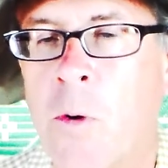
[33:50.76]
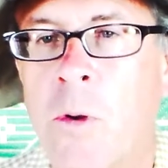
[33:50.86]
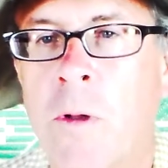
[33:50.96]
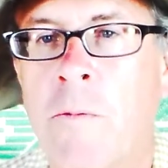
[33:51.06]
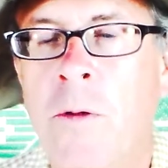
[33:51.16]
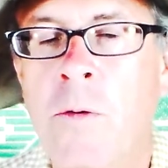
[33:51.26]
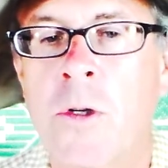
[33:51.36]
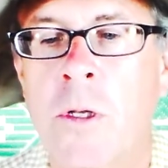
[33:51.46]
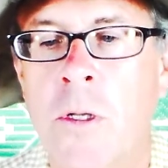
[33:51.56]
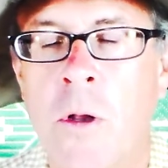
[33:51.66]
total
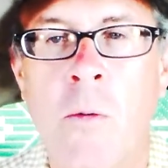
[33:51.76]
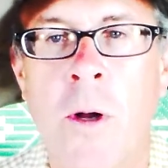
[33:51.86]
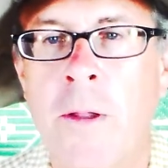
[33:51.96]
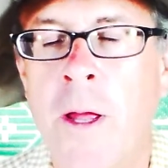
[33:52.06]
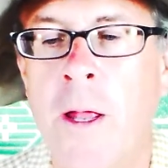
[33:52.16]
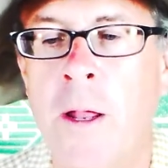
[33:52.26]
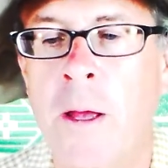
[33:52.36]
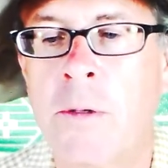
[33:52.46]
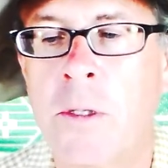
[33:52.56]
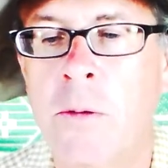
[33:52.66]
confusion. You don't want that.
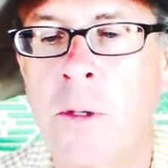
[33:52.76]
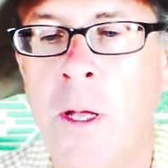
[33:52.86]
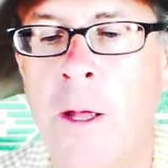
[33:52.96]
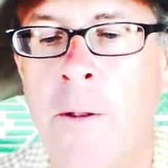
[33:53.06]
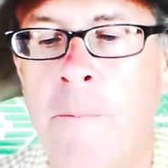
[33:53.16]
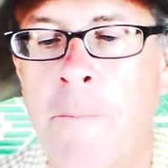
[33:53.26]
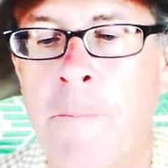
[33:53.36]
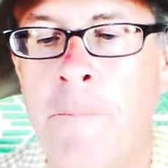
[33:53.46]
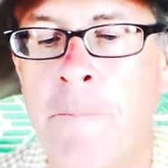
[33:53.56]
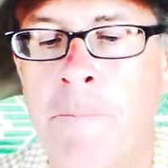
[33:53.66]
Absolutely not.
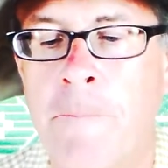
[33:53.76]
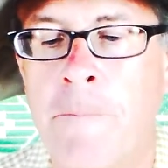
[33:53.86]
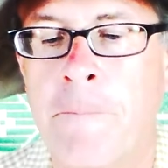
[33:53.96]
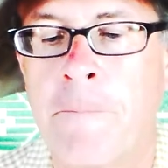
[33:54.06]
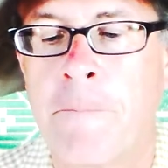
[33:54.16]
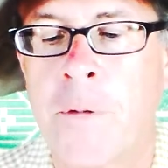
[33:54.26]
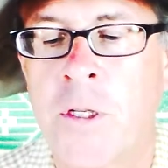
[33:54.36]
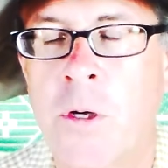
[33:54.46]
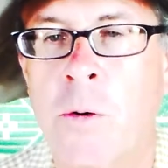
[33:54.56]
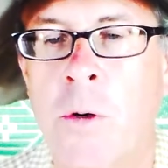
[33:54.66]

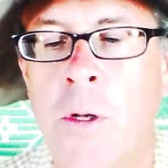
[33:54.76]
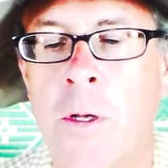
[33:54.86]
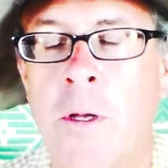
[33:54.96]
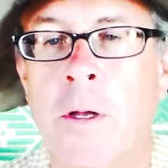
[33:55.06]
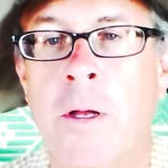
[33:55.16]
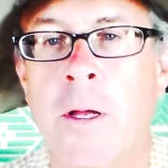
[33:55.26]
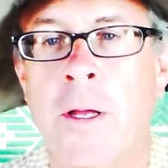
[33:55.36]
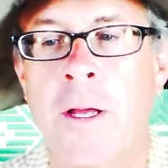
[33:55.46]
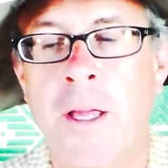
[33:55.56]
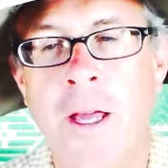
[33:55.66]
So,
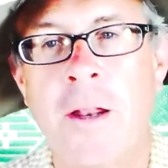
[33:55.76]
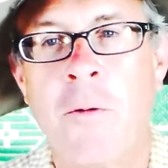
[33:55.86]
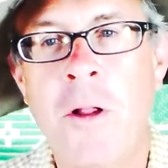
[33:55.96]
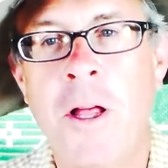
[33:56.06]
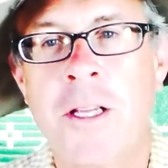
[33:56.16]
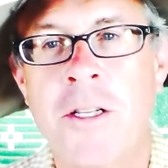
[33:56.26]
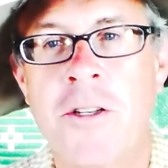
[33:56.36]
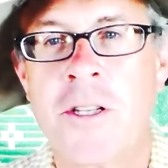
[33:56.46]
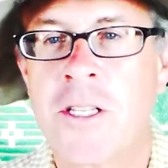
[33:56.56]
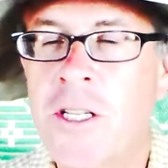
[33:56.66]
again, realize
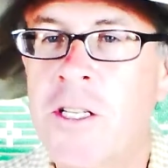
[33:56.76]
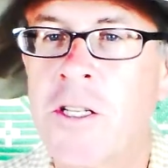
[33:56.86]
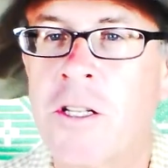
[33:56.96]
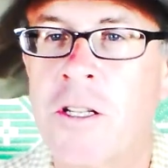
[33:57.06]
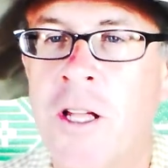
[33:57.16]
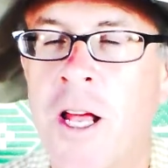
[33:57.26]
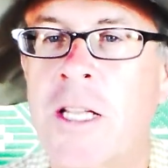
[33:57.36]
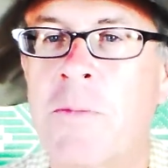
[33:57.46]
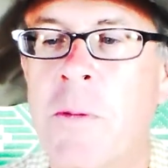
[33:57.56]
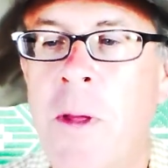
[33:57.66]
there's a decision that
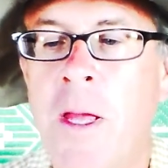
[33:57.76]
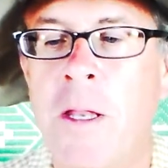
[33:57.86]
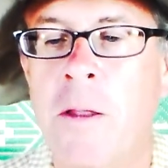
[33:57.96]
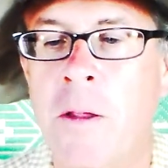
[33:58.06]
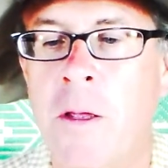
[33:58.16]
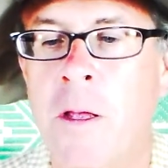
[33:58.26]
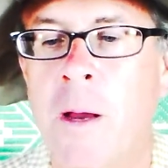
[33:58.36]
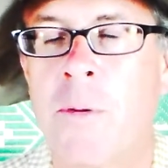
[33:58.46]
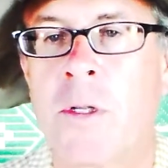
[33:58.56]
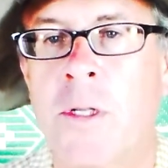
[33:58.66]
has to be made, a